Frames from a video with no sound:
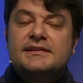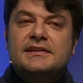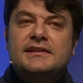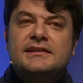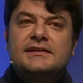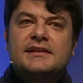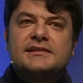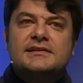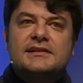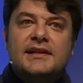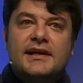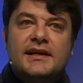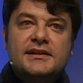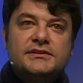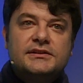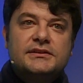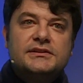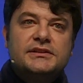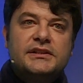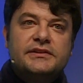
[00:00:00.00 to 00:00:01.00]

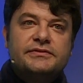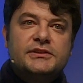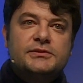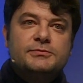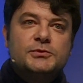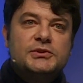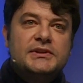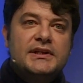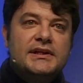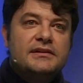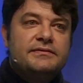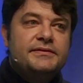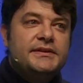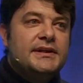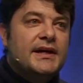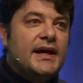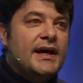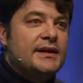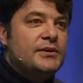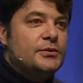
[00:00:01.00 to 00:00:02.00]
JavaScript, Brendan
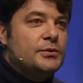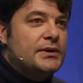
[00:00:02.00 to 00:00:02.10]
Eich,